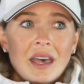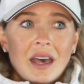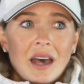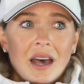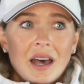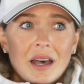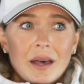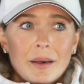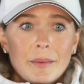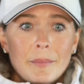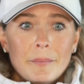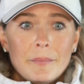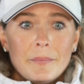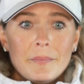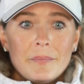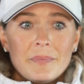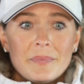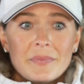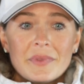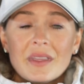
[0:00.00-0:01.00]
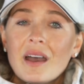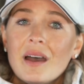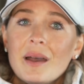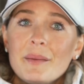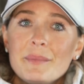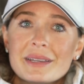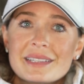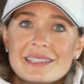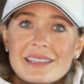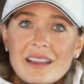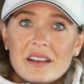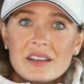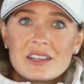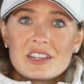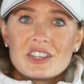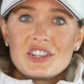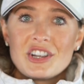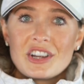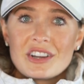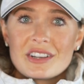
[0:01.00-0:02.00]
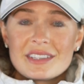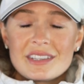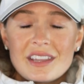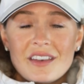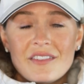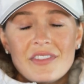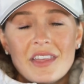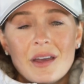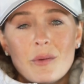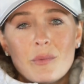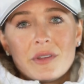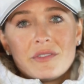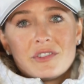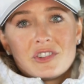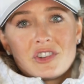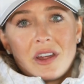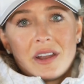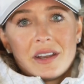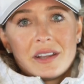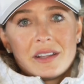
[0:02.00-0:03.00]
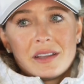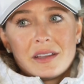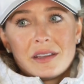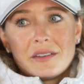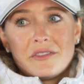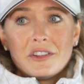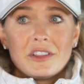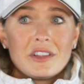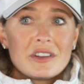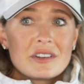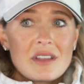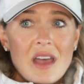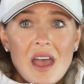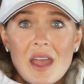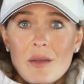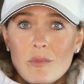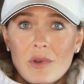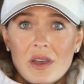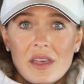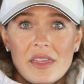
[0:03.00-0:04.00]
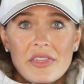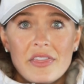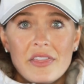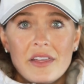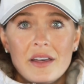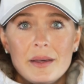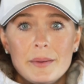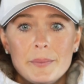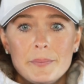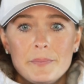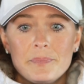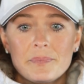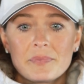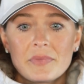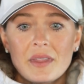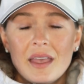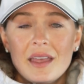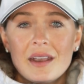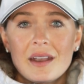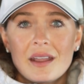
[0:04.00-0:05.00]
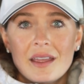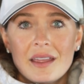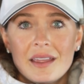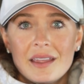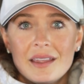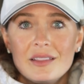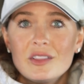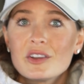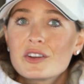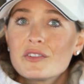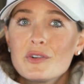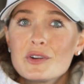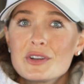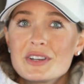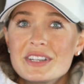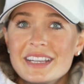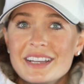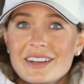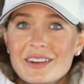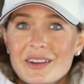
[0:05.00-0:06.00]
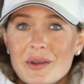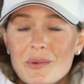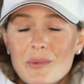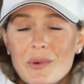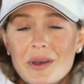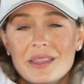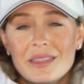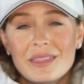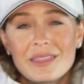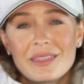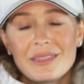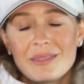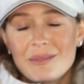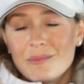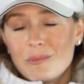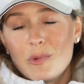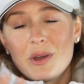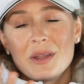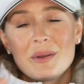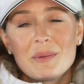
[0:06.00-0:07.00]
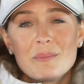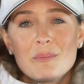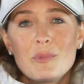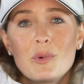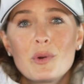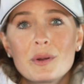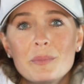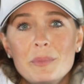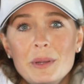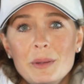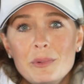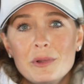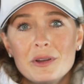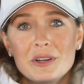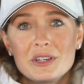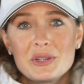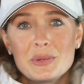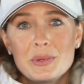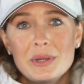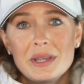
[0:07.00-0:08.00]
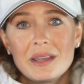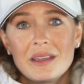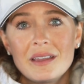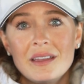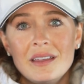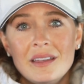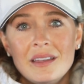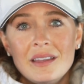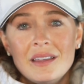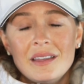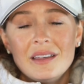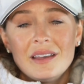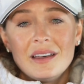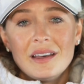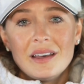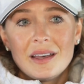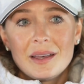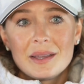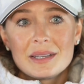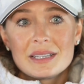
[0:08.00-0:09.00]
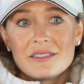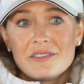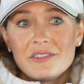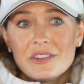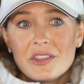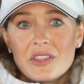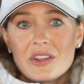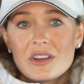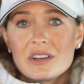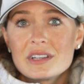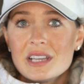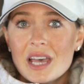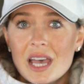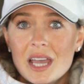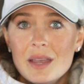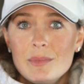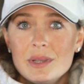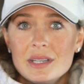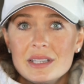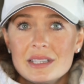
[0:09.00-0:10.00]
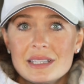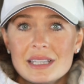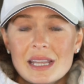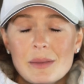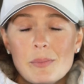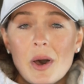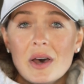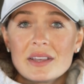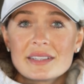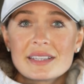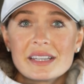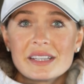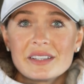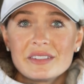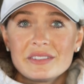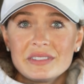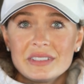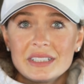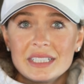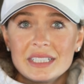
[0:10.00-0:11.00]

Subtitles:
I'm excited to share stuff that we've tried to fill our time with. And I look forward to hearing what more people are doing to fill their time and stay positive.